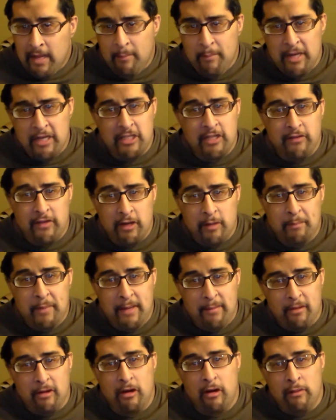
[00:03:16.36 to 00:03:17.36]
A bunch of other
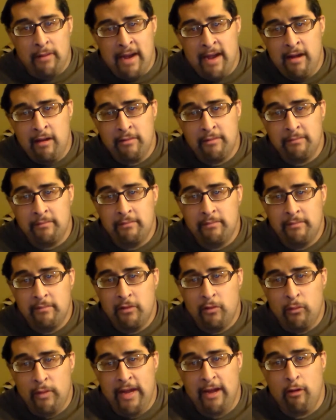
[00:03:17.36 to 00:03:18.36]
people are around.
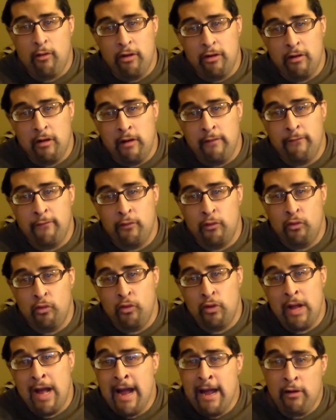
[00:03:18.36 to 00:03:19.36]
We order our
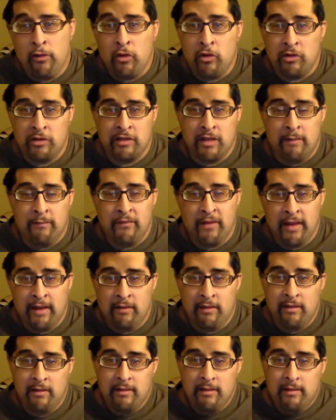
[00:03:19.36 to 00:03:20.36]
food. I order
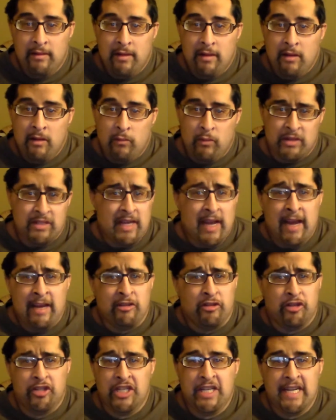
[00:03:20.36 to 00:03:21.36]
something with
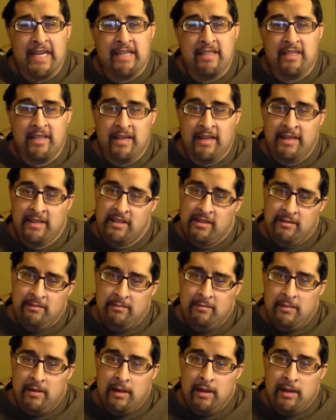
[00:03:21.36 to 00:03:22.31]
extra cheese in it.